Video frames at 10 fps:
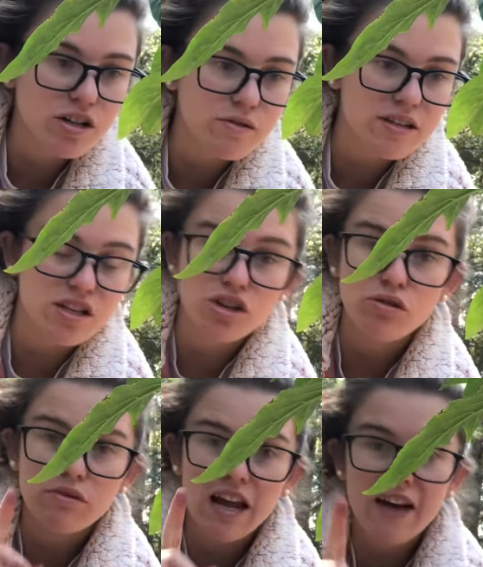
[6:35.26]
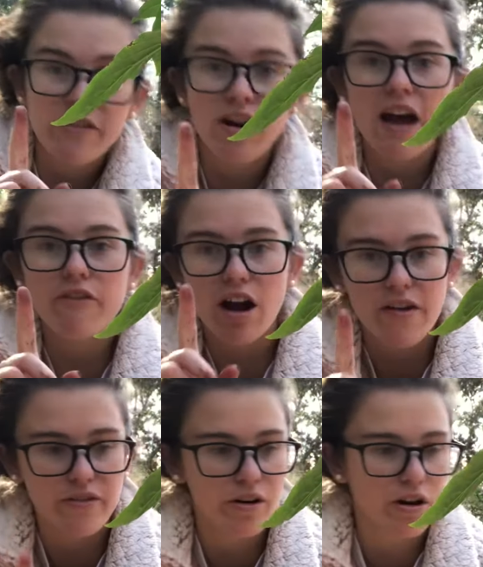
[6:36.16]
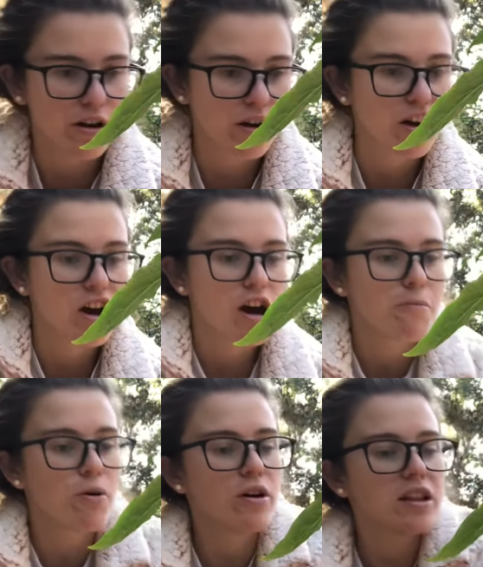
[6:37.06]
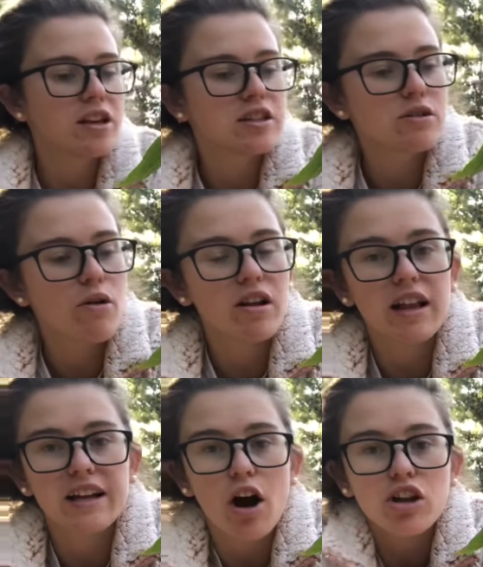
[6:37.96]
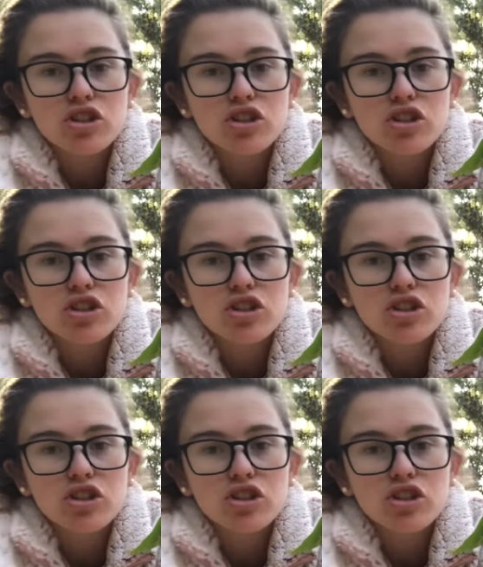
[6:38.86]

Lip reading: do is, you never ever ever put the soil in on